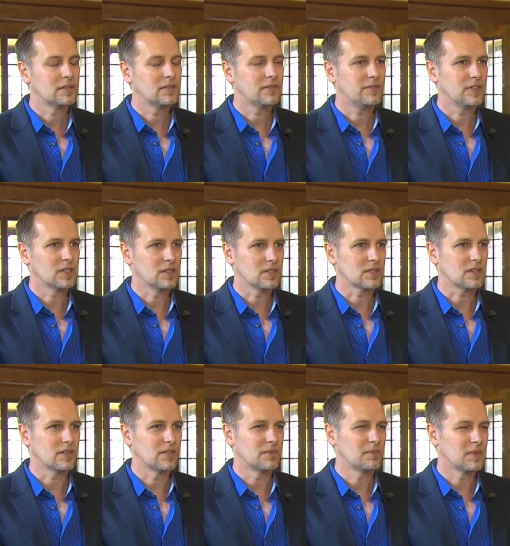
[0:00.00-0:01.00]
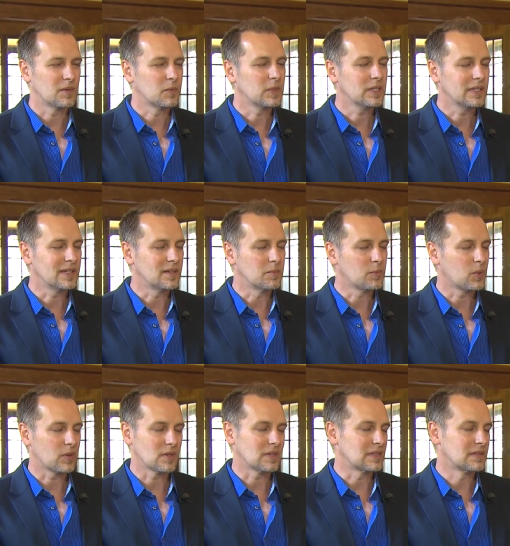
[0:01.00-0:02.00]
fills a, a really
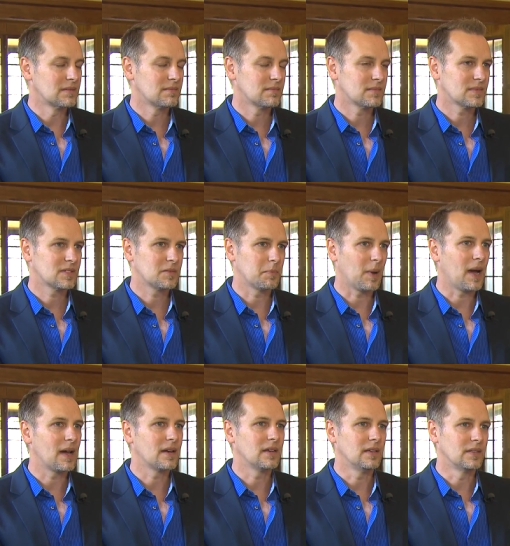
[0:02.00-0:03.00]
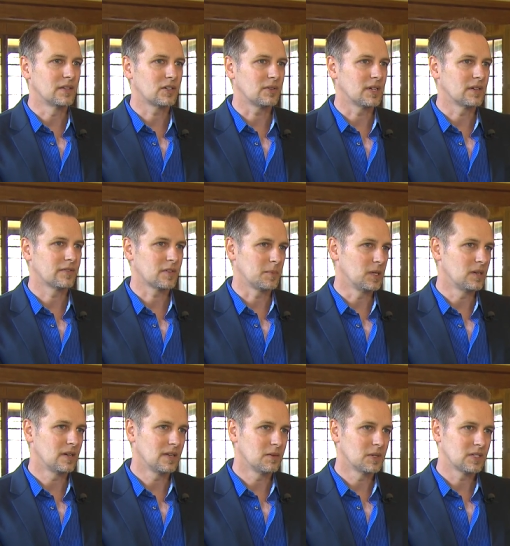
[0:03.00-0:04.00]
important spot in the creative
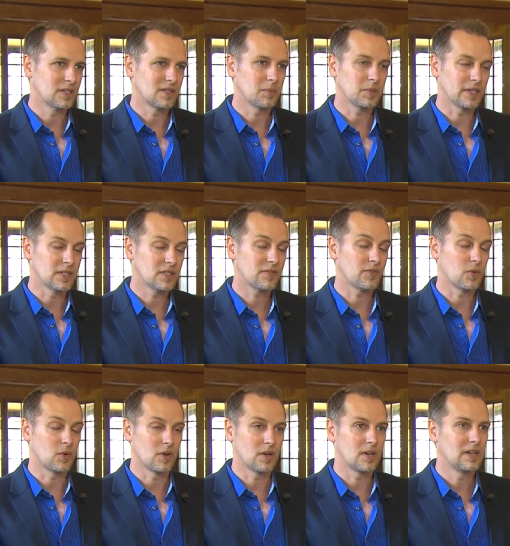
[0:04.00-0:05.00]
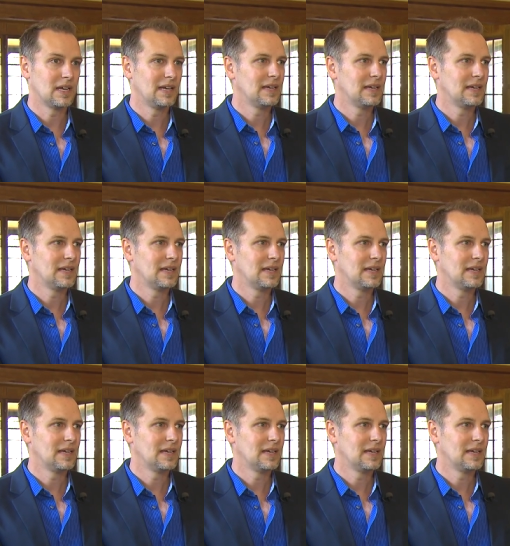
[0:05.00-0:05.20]
community, which is a place for